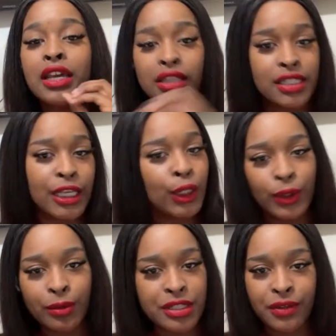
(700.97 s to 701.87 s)
the celery
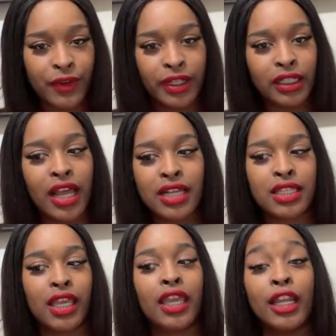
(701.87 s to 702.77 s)
was the very last
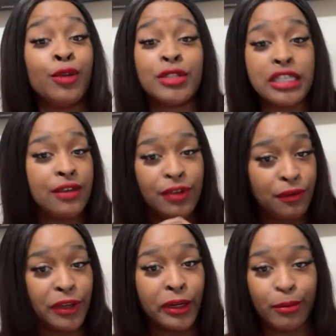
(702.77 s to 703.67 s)
thing, and it was giving
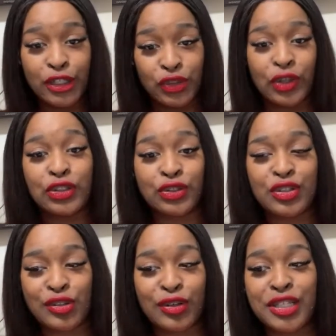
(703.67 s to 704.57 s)
very much grocery
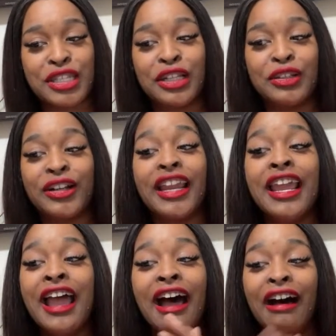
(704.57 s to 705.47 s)
store celery.
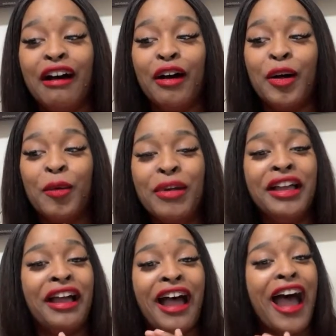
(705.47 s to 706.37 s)

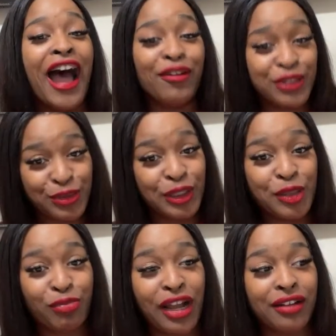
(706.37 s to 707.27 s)
I was really
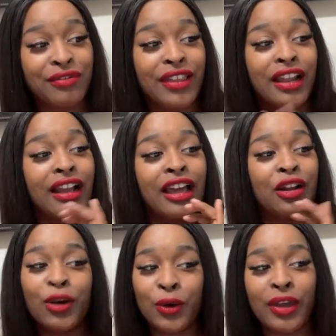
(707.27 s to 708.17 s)
proud of that. I got a
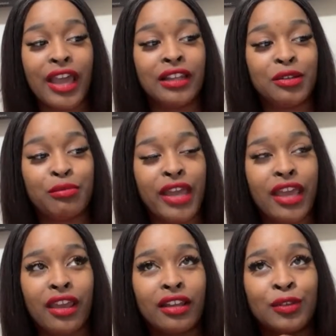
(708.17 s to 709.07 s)
whole gallon
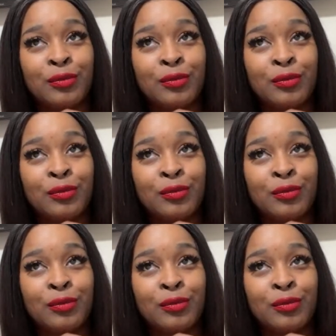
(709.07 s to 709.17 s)
bag